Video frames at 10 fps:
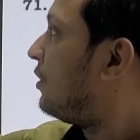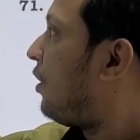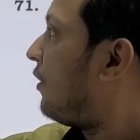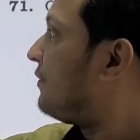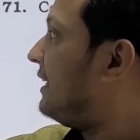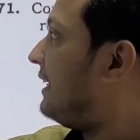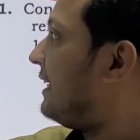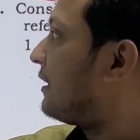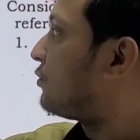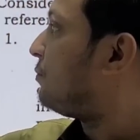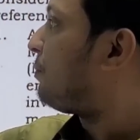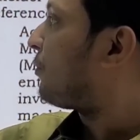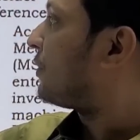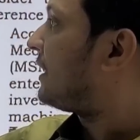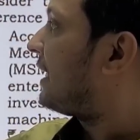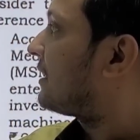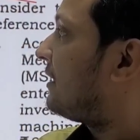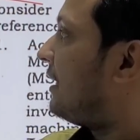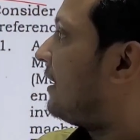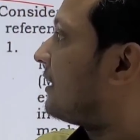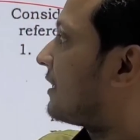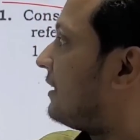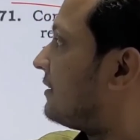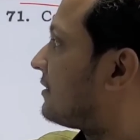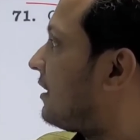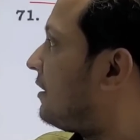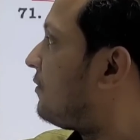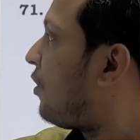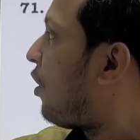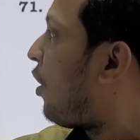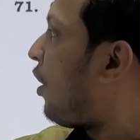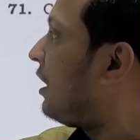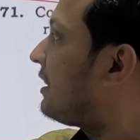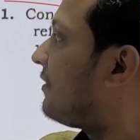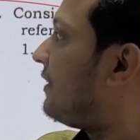of India to protect, conserve all the